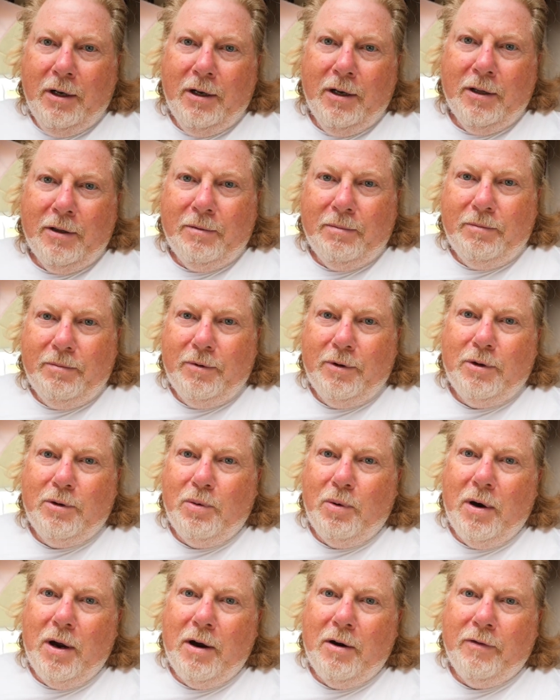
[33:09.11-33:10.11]
a
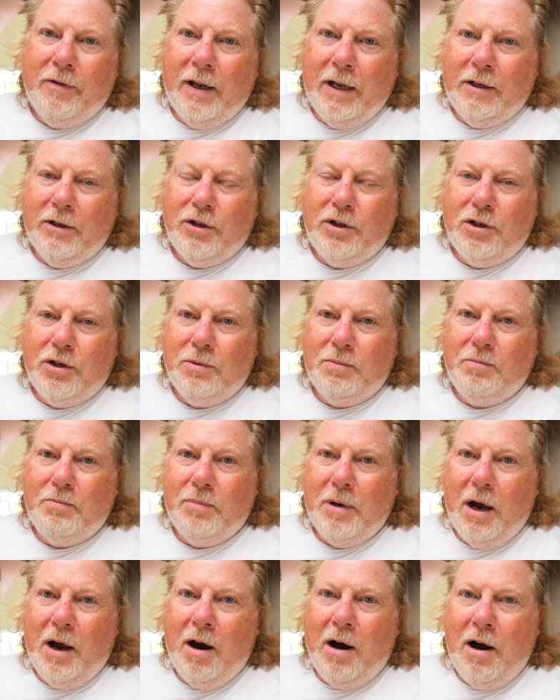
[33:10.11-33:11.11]
12-inch
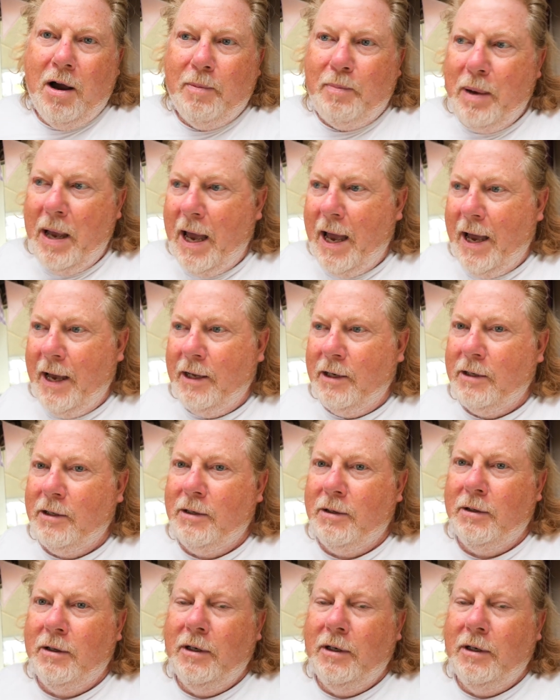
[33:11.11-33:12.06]
iPad,